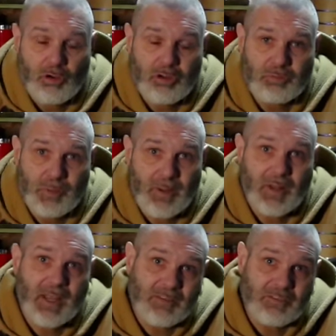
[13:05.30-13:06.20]
because
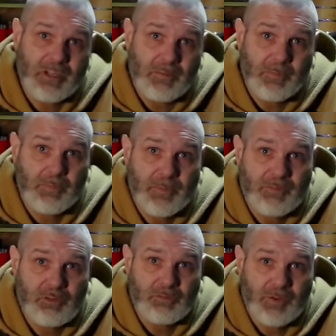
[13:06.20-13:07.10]
like I said in the
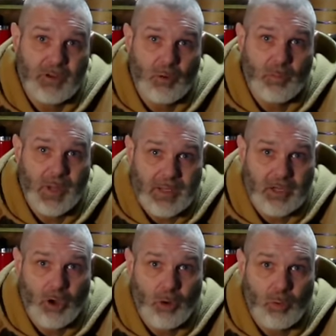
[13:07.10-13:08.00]
previous video, we had a
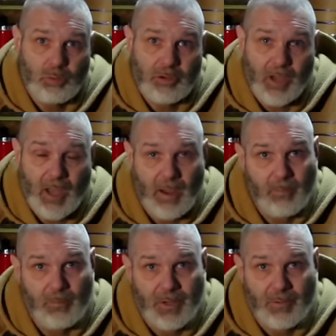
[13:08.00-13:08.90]
cold
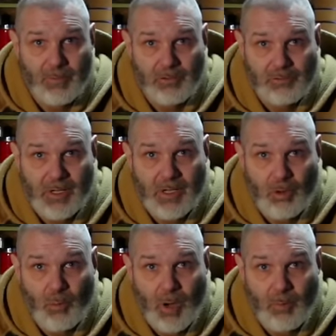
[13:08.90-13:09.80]
and we was really
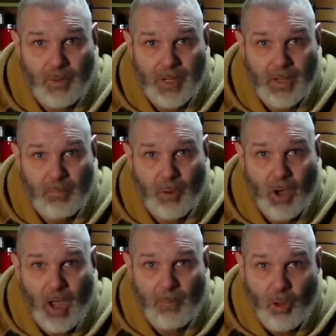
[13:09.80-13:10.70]
unwell with it,
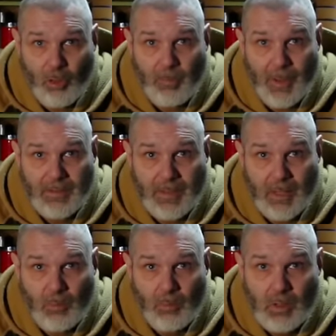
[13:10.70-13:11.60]
but I'm on the mend
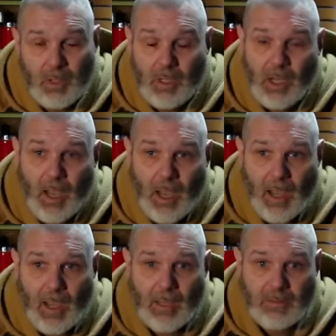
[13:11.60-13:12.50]
now.
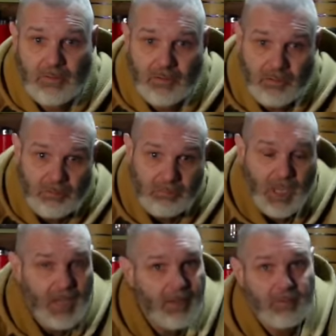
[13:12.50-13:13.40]
And
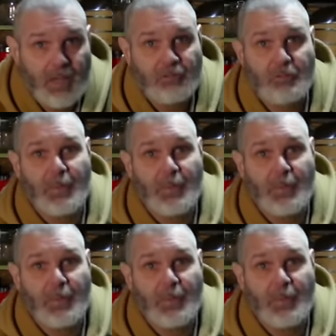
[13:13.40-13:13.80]
yeah, that's